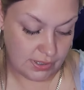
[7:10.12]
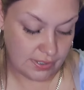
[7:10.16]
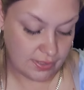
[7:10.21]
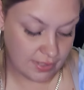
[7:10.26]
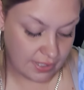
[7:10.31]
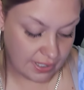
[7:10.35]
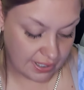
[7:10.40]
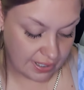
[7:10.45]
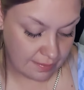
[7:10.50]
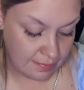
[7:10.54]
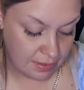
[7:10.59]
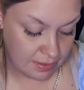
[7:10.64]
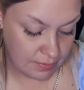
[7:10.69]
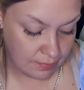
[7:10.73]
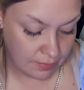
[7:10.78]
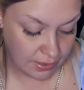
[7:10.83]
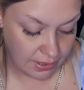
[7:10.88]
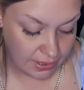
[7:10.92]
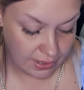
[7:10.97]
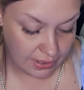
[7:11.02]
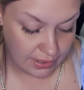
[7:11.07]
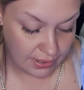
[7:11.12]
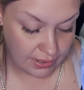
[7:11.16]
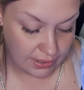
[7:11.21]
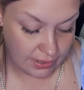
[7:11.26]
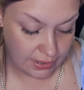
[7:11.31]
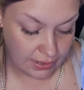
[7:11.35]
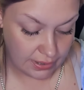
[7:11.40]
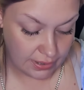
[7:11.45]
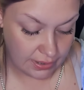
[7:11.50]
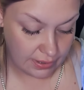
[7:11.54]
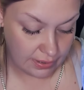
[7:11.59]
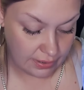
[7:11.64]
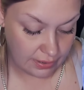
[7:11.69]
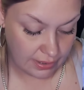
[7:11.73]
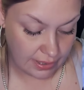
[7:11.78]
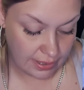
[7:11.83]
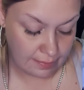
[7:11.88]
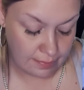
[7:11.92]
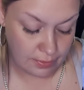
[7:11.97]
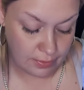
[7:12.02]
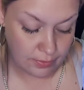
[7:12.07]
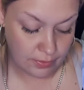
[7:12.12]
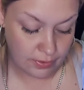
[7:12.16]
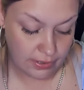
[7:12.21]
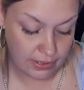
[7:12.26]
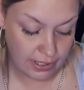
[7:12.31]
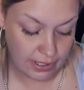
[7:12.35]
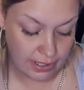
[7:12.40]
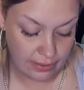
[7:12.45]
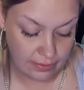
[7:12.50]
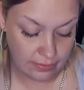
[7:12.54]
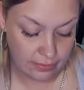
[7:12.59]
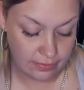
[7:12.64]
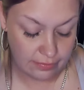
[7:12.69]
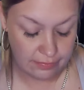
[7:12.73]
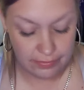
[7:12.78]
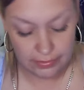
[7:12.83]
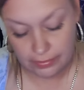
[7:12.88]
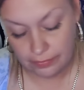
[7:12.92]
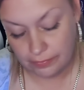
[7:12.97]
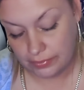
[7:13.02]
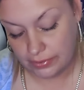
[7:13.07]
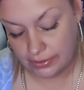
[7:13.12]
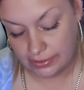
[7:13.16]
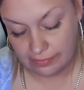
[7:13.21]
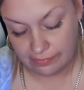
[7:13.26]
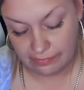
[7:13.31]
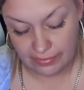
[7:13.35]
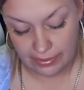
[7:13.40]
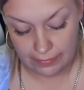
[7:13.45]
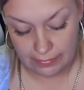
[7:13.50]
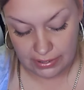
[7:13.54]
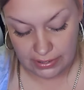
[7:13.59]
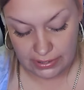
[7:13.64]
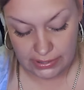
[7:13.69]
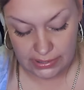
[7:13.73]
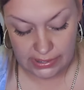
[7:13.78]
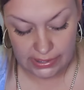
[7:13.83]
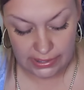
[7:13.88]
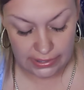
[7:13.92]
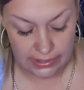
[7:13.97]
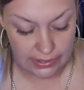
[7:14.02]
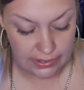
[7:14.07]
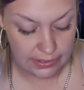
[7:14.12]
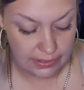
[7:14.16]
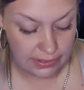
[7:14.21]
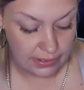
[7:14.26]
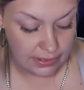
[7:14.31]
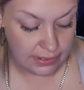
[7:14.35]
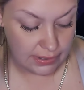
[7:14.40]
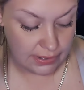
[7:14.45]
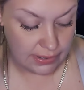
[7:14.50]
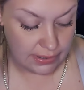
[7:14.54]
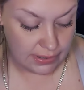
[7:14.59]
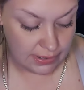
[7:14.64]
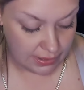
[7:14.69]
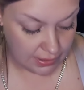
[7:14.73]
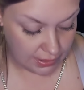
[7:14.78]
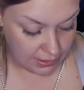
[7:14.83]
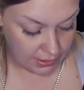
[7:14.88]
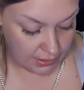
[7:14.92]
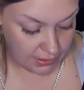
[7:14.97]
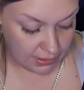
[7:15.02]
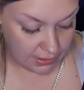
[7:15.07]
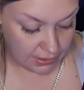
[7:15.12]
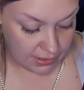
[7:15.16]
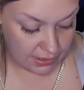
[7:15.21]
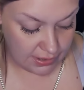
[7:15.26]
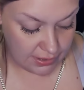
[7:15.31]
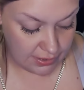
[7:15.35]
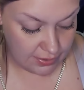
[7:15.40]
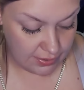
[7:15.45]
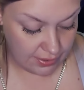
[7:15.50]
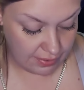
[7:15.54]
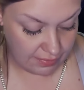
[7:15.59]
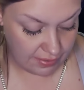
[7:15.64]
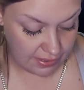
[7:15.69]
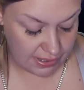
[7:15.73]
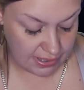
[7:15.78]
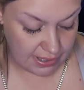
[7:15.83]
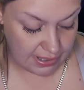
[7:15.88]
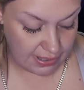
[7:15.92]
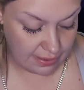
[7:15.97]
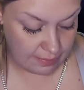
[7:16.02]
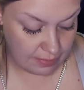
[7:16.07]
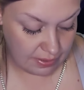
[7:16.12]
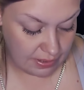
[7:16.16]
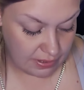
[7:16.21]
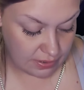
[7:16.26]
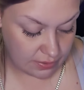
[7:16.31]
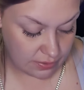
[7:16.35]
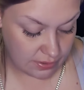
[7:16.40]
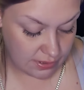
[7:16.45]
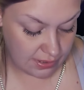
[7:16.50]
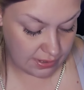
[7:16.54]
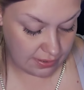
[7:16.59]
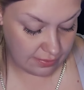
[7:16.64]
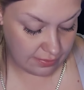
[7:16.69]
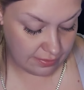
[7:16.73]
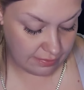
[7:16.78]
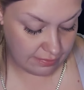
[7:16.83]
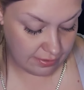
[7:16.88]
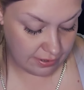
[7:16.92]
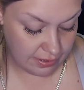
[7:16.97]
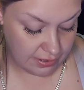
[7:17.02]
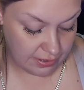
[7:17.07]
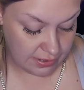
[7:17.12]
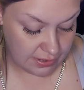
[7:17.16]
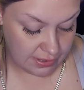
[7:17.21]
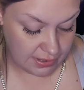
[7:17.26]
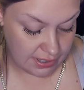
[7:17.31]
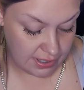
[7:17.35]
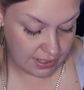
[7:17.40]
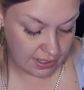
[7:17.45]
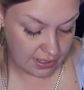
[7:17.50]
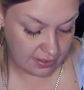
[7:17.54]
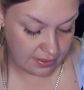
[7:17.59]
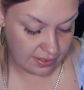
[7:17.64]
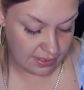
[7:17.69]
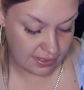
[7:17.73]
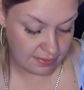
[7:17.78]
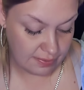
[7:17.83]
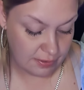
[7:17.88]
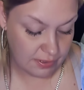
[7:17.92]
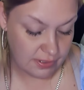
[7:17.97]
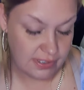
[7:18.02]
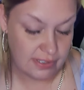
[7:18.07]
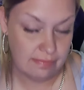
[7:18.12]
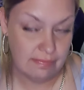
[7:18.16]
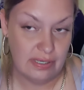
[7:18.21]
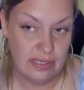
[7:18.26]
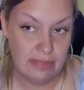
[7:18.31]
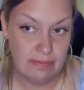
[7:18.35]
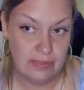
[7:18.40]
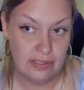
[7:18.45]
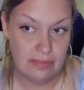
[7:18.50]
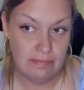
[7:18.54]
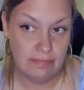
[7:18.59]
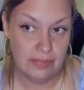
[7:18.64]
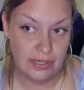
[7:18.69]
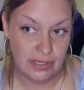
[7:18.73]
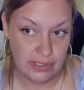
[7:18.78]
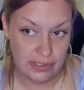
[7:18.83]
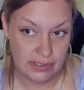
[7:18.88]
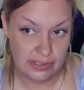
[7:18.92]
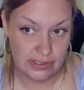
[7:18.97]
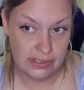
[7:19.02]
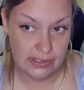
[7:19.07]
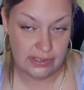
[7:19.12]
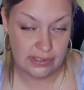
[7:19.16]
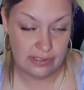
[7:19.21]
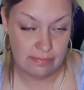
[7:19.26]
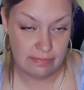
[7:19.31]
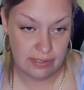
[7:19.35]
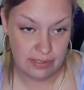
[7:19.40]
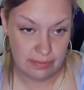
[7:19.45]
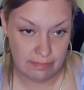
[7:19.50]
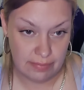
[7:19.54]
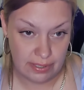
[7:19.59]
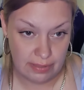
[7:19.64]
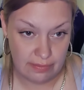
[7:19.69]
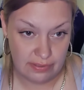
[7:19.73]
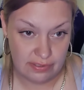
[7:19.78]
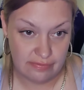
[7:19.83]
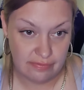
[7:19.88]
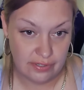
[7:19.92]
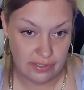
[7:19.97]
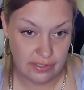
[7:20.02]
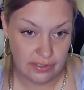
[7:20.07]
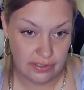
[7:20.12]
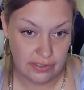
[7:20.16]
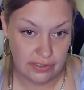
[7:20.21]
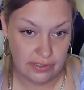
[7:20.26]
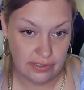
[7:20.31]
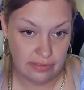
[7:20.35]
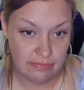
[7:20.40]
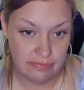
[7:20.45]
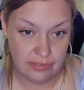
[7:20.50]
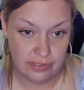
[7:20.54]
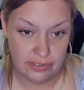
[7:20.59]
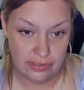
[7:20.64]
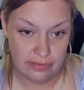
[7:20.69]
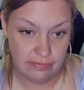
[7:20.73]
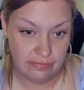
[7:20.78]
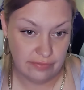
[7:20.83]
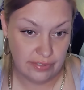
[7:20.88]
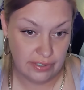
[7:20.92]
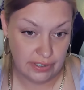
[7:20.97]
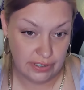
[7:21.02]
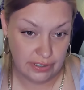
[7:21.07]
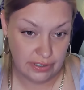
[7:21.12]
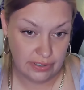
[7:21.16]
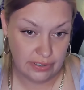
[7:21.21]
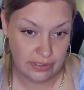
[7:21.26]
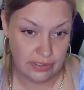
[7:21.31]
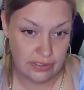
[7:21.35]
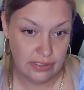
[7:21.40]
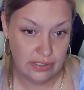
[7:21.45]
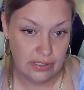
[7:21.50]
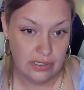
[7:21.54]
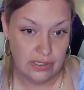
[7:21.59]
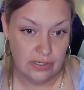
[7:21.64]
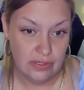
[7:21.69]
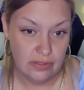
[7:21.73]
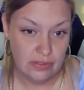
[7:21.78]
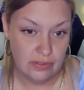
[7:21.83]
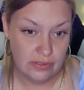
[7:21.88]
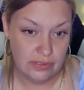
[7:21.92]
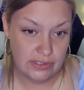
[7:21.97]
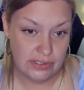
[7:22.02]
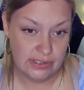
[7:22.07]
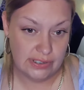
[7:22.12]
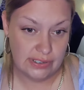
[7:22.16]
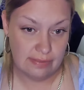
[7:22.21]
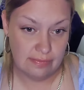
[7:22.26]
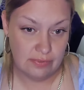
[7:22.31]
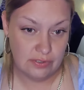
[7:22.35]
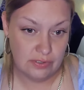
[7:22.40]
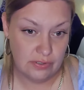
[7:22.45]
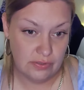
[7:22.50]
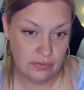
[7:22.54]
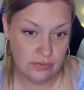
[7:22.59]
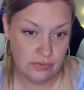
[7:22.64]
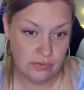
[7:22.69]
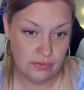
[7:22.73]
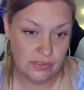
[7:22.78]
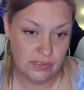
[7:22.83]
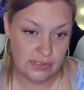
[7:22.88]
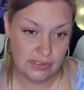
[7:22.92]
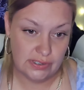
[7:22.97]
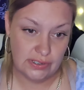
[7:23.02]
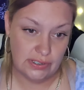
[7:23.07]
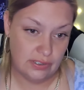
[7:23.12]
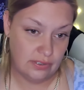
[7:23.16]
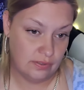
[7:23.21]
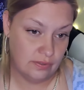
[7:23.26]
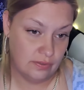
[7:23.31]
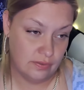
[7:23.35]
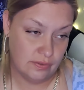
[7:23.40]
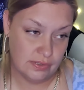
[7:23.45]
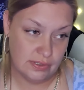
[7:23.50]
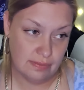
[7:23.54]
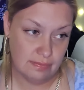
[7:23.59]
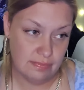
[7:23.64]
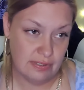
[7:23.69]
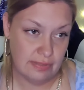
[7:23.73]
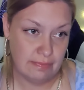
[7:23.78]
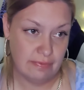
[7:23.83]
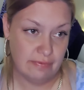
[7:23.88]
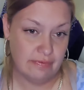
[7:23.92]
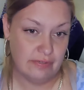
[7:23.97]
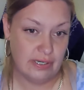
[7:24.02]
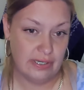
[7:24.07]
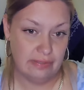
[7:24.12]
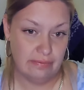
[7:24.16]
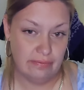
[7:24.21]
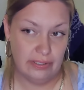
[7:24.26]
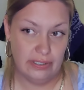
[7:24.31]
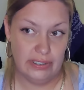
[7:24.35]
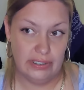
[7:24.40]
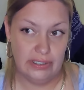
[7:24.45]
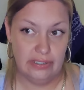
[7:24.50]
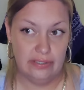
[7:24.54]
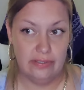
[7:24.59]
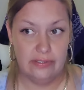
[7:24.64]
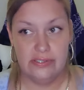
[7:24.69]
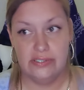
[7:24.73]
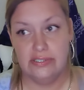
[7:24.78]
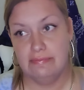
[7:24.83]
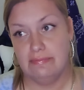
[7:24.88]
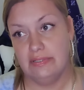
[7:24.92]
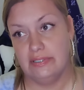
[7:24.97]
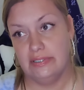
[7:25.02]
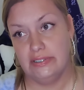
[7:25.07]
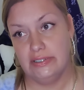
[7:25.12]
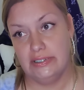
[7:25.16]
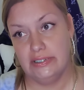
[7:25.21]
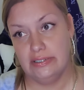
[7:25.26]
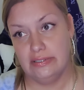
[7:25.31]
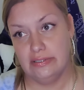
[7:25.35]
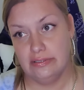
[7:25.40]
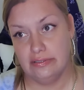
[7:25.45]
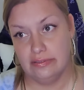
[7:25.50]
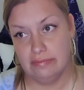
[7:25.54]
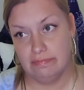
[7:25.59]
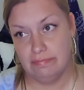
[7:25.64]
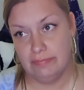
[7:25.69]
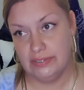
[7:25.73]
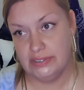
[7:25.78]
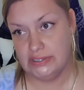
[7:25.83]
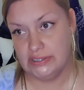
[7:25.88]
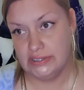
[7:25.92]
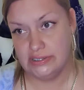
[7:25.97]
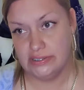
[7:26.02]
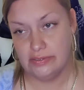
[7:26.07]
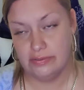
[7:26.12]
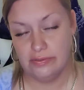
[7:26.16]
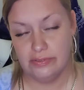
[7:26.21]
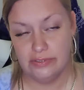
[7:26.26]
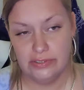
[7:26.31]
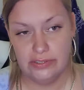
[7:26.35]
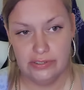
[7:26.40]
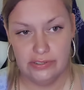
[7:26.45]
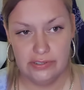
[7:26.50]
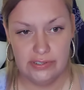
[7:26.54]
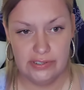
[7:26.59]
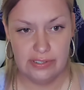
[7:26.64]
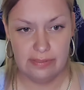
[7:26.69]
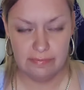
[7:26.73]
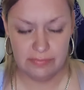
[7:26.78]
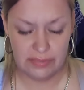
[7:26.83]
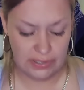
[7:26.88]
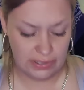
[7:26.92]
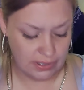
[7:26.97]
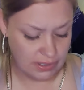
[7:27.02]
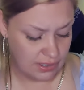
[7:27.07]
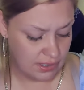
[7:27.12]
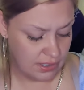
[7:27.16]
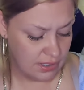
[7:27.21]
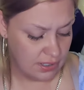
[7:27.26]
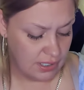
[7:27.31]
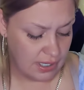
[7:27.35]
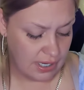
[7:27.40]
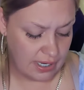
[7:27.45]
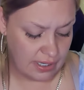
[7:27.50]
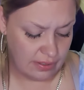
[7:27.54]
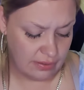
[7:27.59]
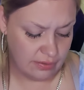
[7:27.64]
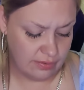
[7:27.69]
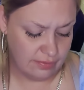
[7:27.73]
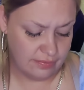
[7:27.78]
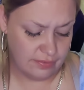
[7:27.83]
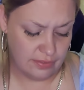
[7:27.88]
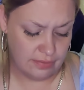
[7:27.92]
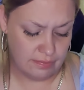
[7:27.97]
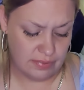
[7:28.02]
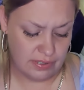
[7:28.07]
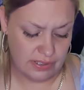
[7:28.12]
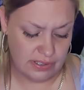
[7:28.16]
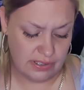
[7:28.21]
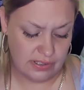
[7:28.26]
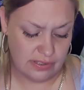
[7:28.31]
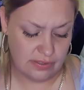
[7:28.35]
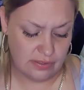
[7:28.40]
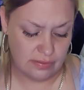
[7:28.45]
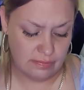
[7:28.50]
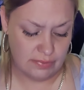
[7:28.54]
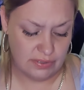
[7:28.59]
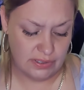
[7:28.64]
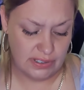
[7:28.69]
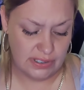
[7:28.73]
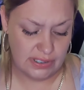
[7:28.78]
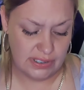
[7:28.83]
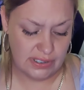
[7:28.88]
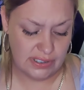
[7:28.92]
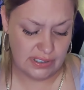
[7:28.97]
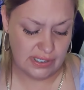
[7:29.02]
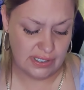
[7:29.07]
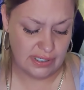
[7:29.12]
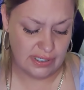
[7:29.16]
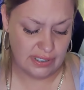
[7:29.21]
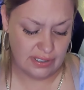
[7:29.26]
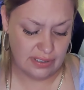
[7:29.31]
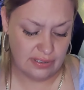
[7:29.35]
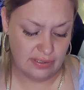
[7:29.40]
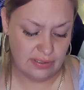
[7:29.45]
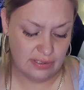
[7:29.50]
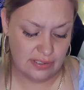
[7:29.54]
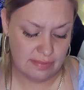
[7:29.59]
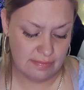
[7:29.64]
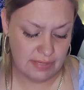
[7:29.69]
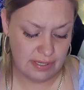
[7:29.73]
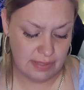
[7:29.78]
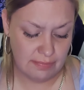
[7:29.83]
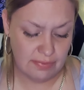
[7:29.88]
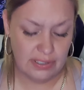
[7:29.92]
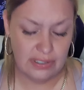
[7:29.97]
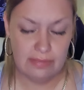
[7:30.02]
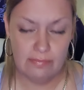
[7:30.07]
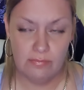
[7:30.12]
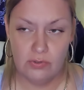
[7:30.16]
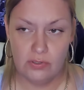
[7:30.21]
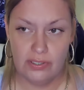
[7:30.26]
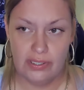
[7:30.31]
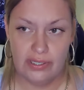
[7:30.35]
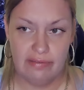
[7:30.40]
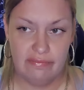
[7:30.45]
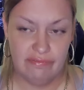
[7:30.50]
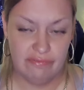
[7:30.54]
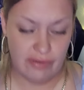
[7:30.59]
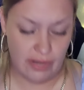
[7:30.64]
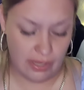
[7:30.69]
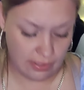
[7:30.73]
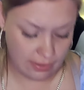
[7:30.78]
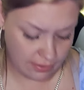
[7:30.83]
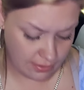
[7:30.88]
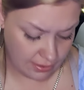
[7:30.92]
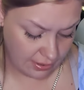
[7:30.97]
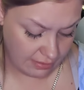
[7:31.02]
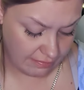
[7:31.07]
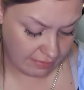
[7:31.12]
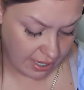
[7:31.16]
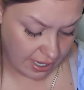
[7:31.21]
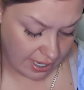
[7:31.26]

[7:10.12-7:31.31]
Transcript: So that could be why Capricorn, I don't know if you're one of the feminines here, because you do have this King of Pentacles in the reverse. This person may be a boss. This could be a baby's father, a father figure, or just someone who's, you know, some type of high ranking or stability or a business owner or something. I don't know if they're a business owner, but this is like, to me, I'm getting more like fatherly